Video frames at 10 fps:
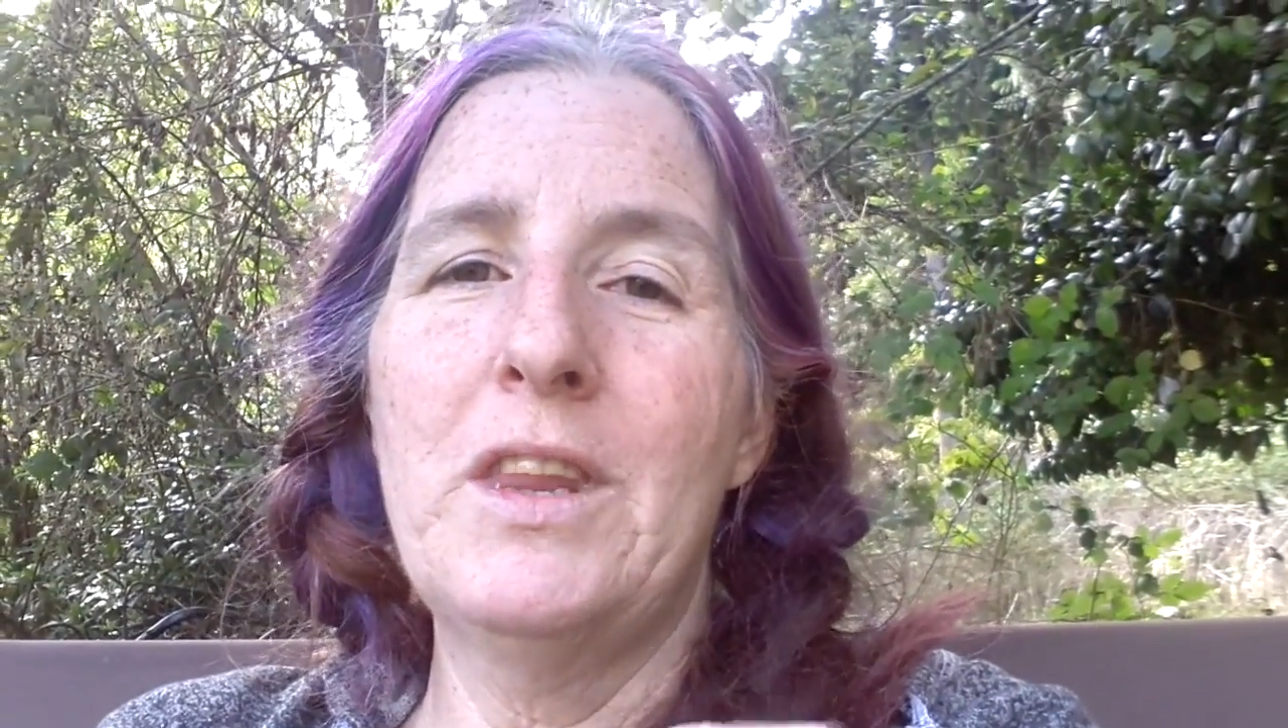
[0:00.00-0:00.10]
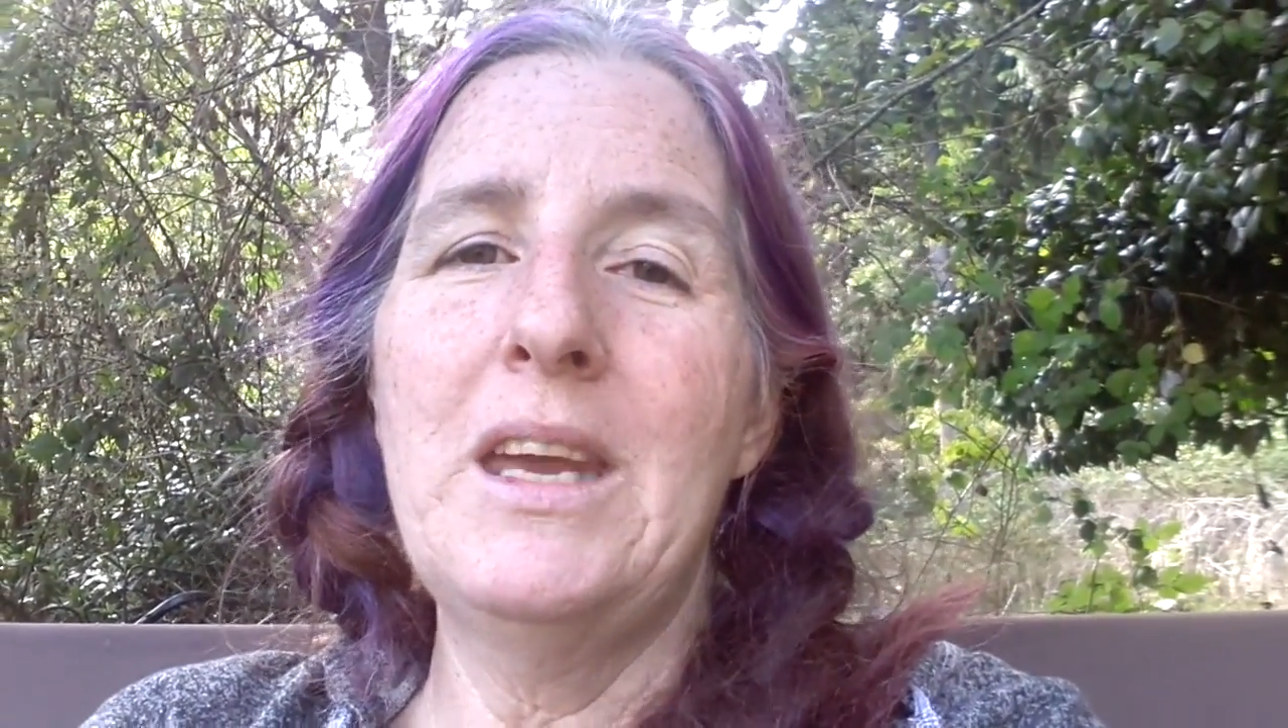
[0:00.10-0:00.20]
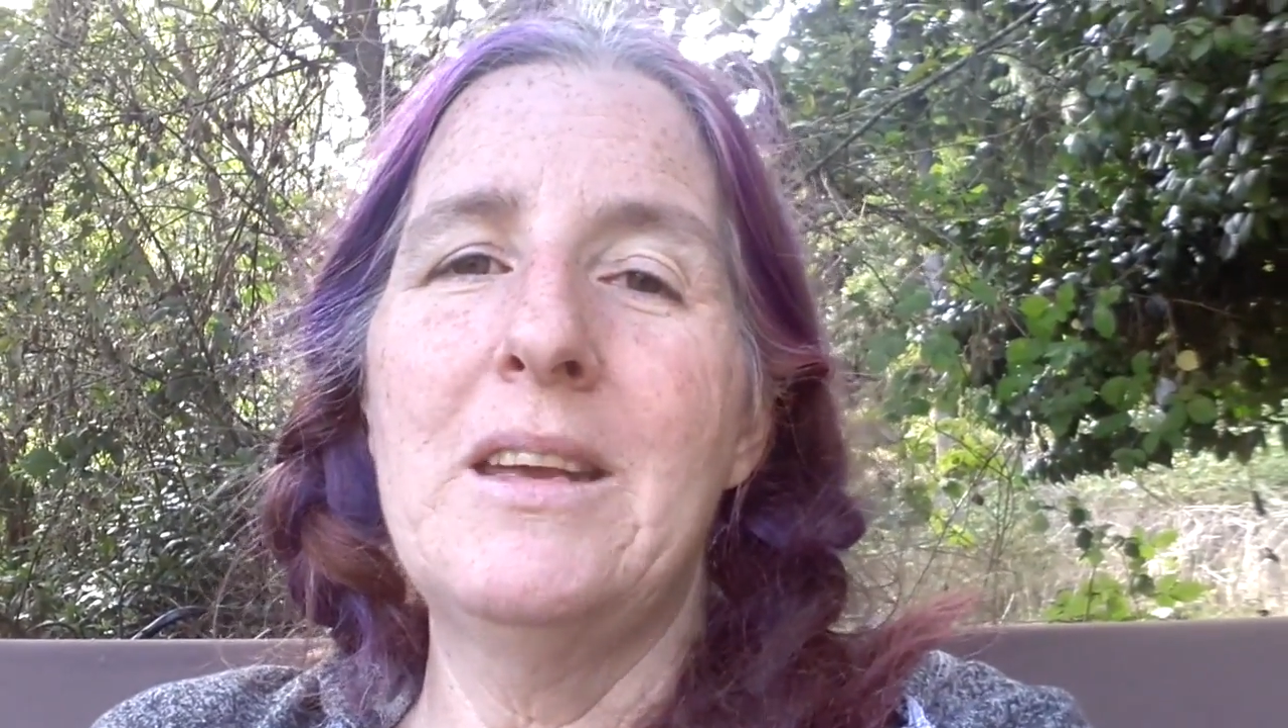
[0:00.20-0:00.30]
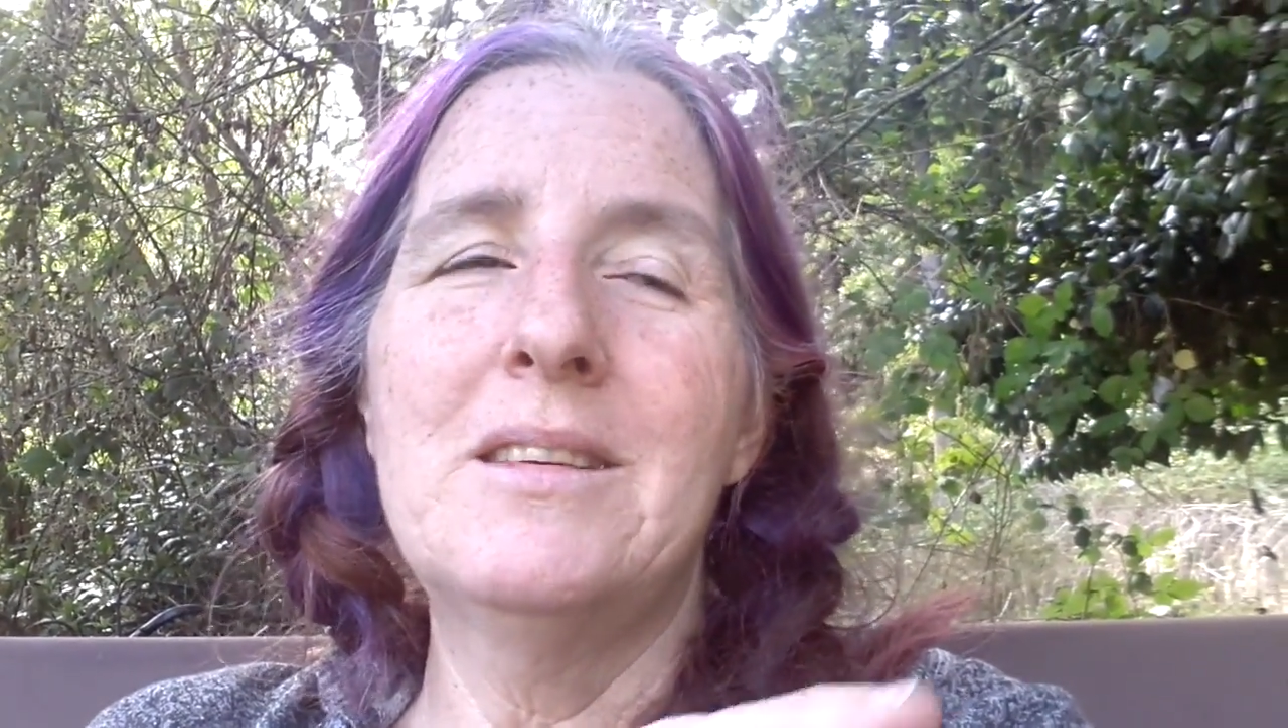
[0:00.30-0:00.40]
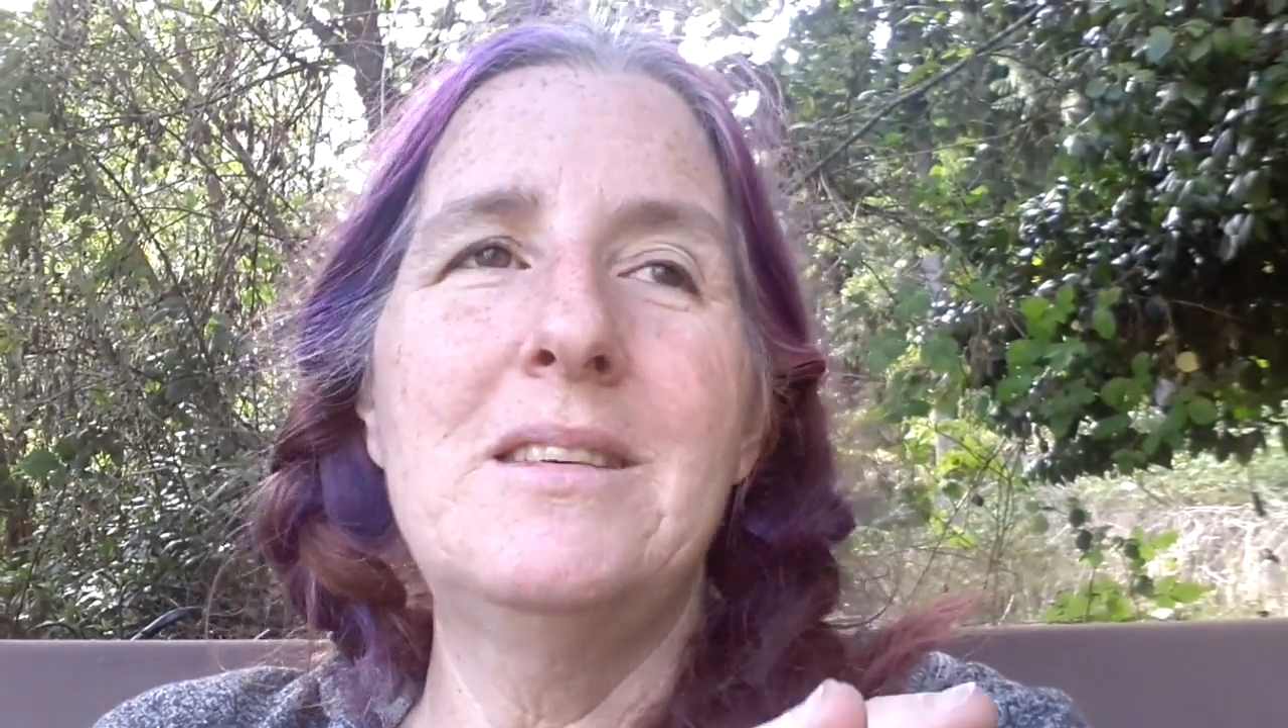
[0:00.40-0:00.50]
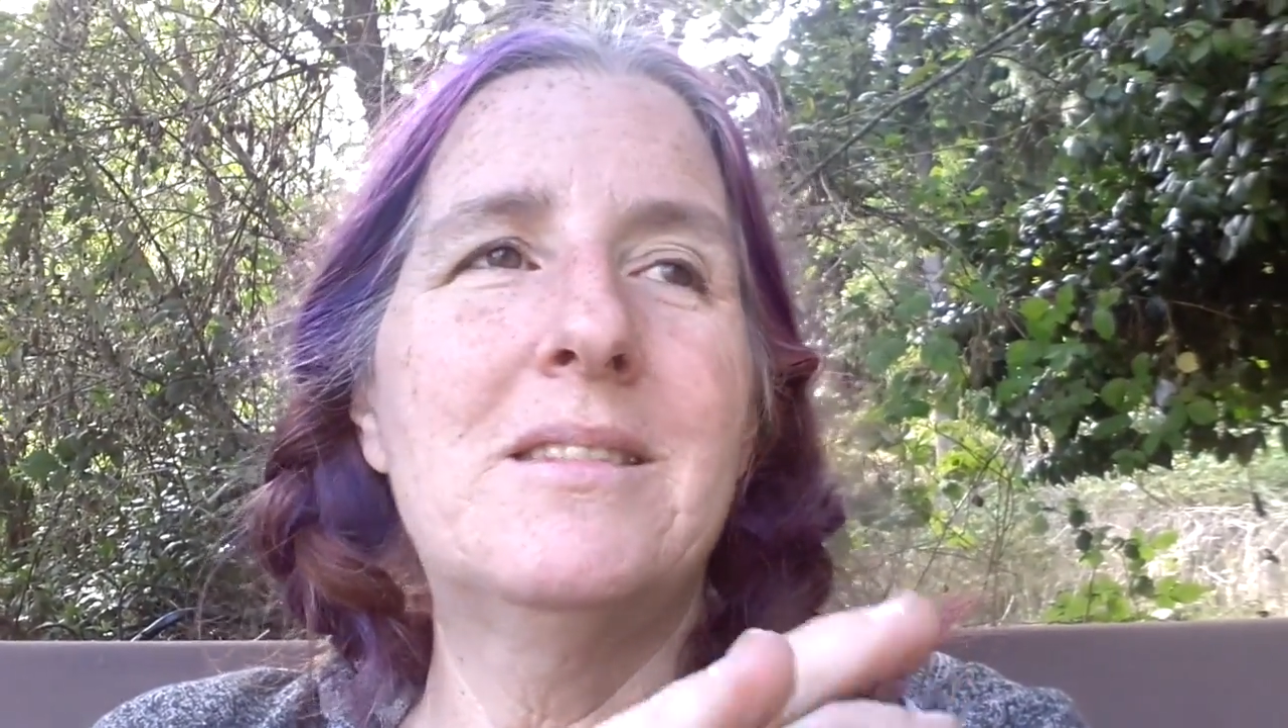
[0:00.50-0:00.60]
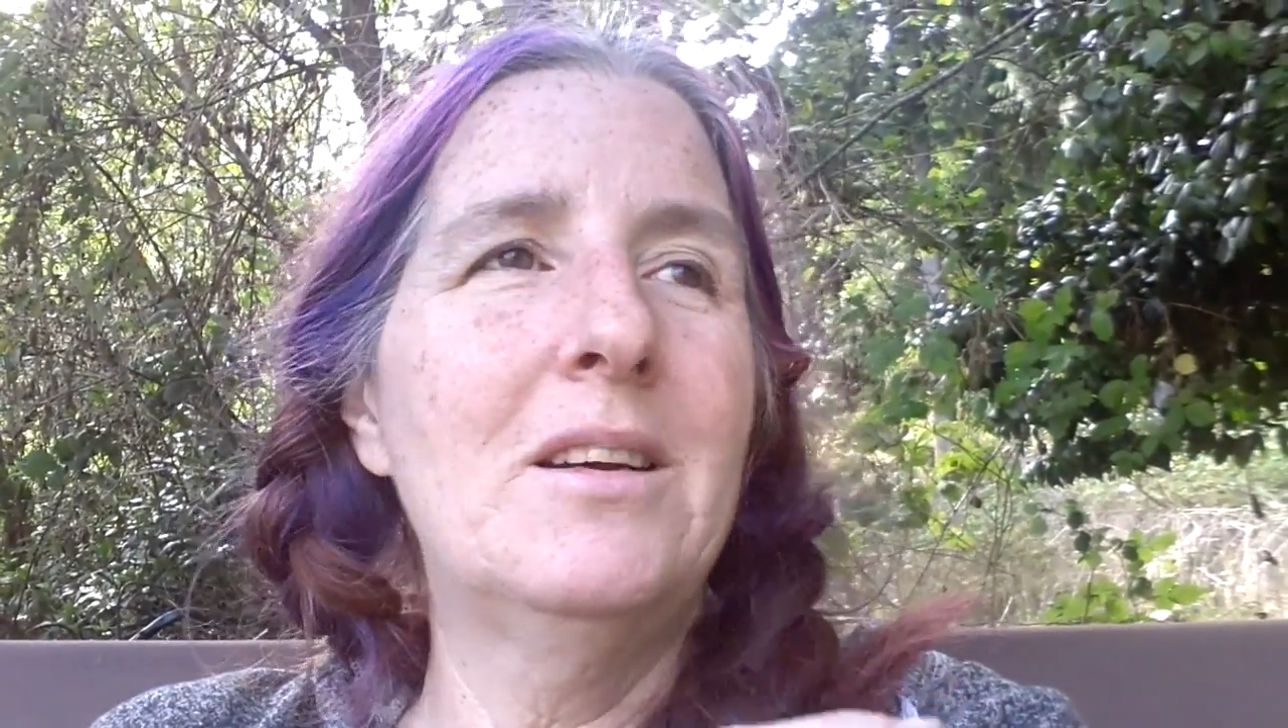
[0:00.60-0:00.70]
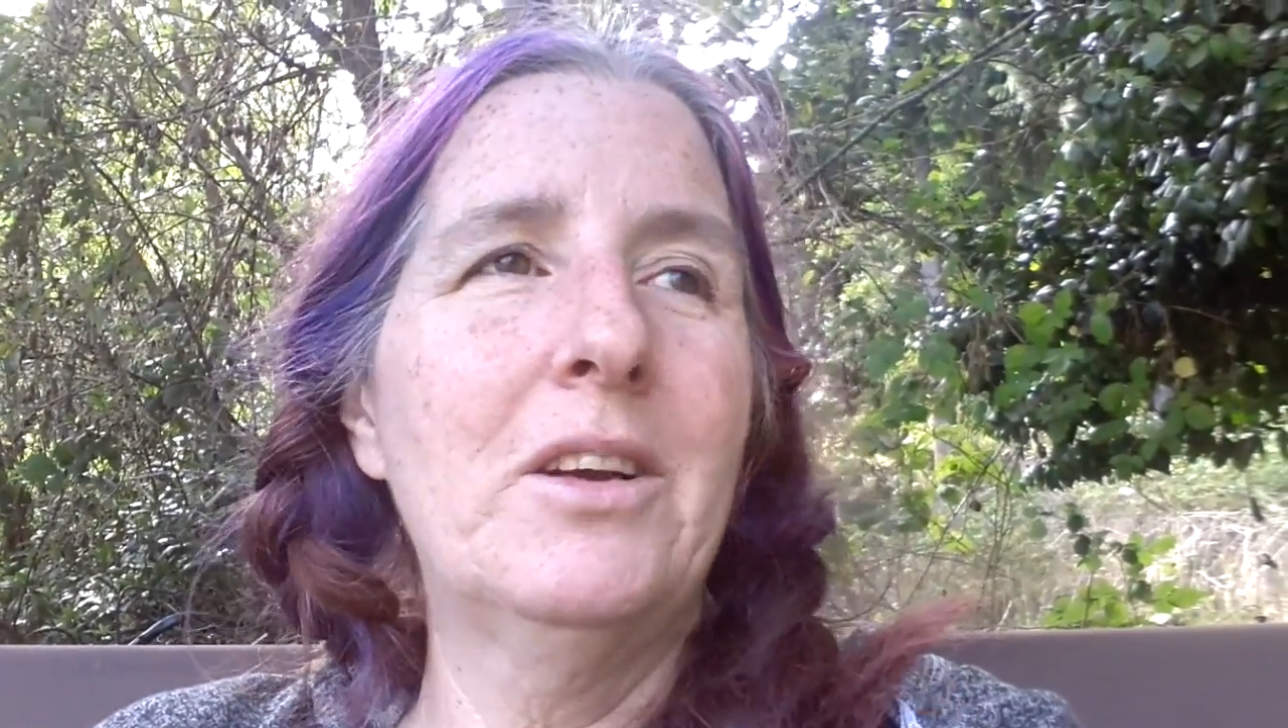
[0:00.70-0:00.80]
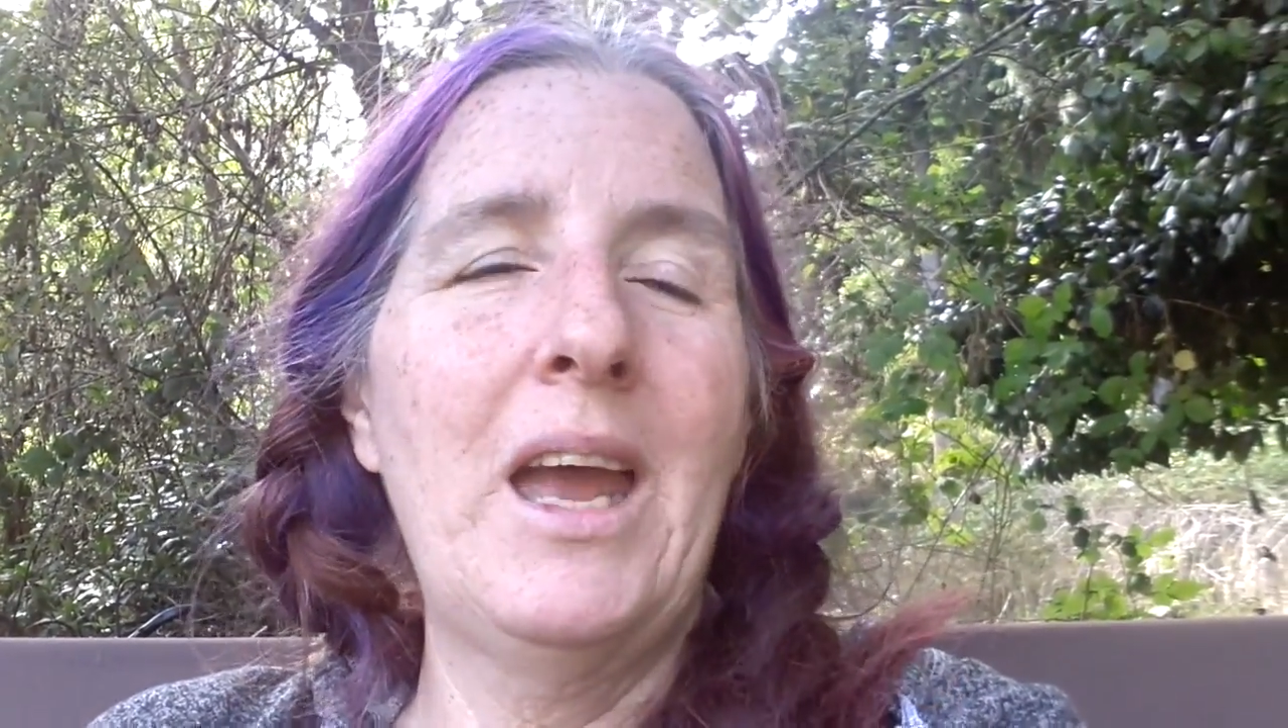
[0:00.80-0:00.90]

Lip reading: things he still